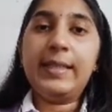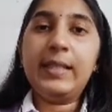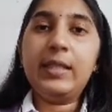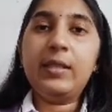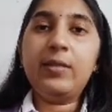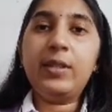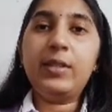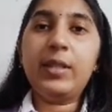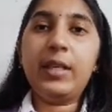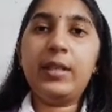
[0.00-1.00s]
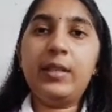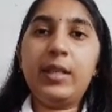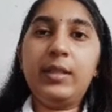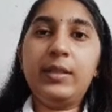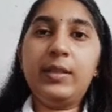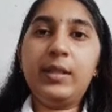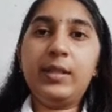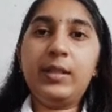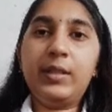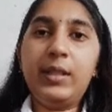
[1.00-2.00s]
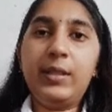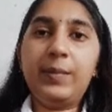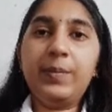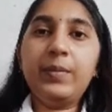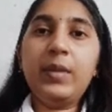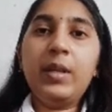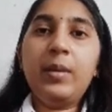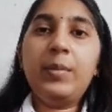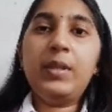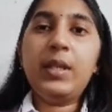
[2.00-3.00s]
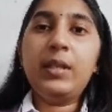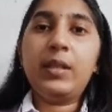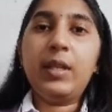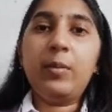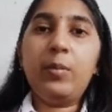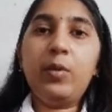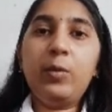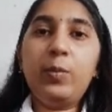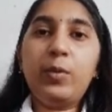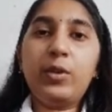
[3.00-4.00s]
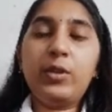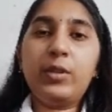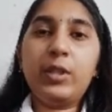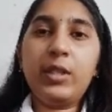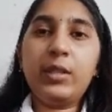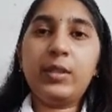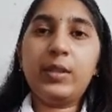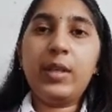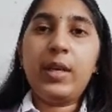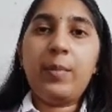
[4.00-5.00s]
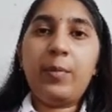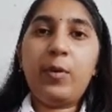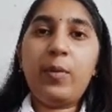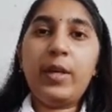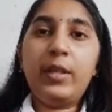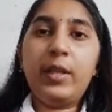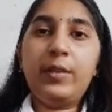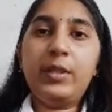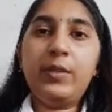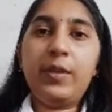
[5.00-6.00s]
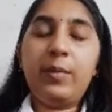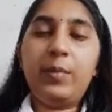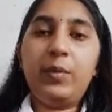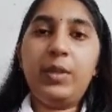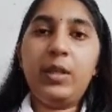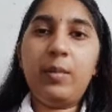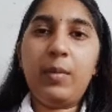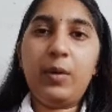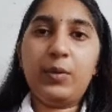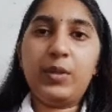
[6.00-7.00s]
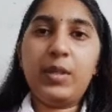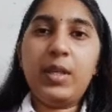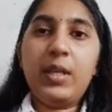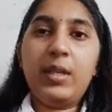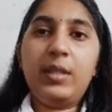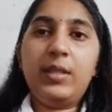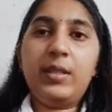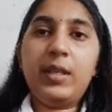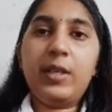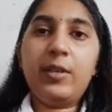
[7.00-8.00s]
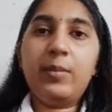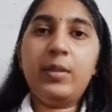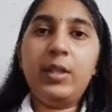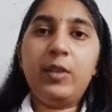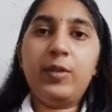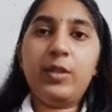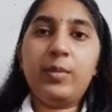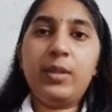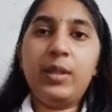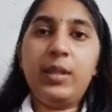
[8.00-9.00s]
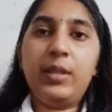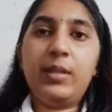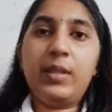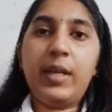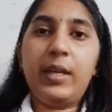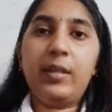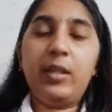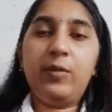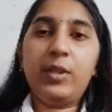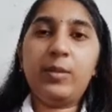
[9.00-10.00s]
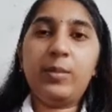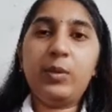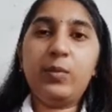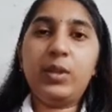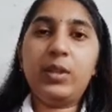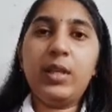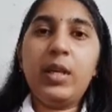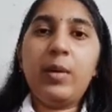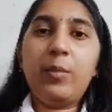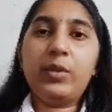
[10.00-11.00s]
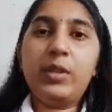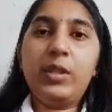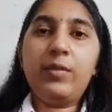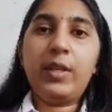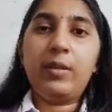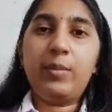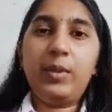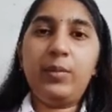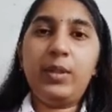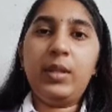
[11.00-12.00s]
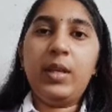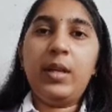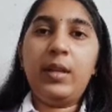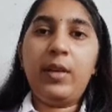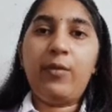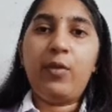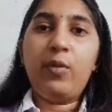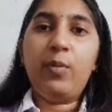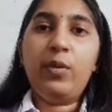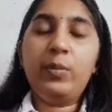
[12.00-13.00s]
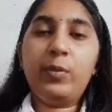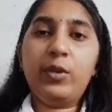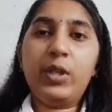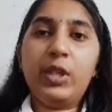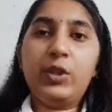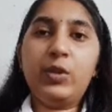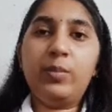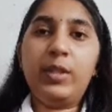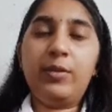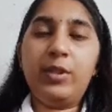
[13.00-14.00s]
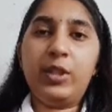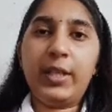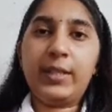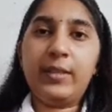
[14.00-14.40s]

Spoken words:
risk and uncertainty. Besides that, both projects provide negative NPV amounts. A desirable investment is an investment with positive NPV. Therefore, both products should be rejected.